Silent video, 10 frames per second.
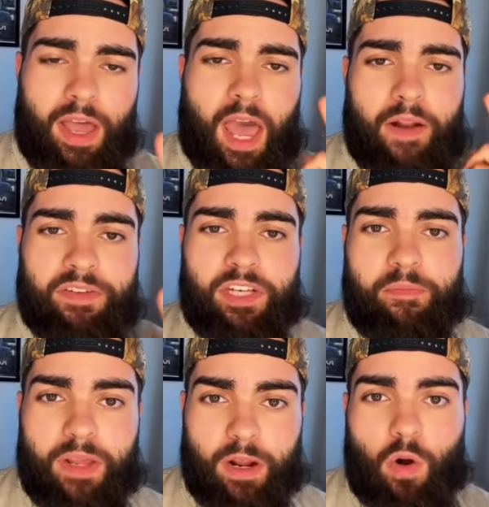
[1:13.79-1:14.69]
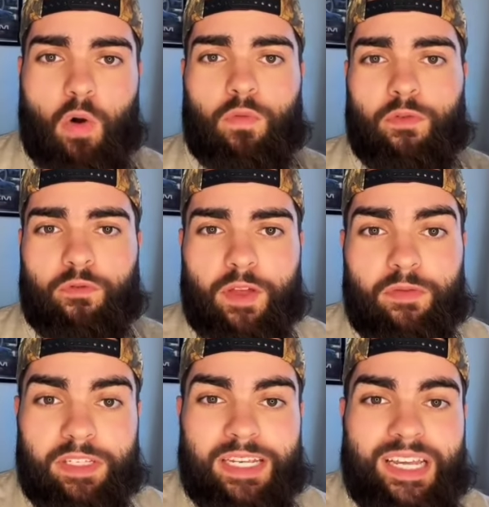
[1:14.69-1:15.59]
and have submitted over
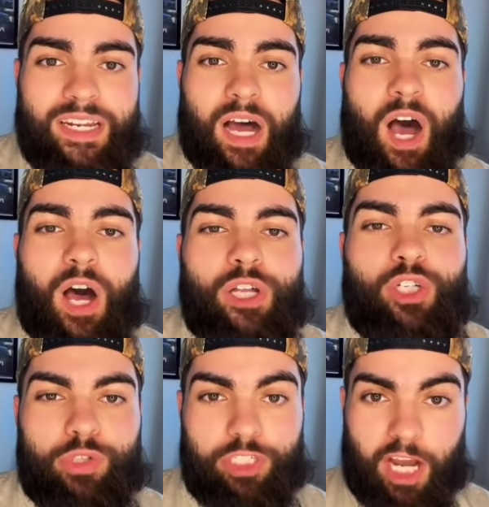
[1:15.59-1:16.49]
1,500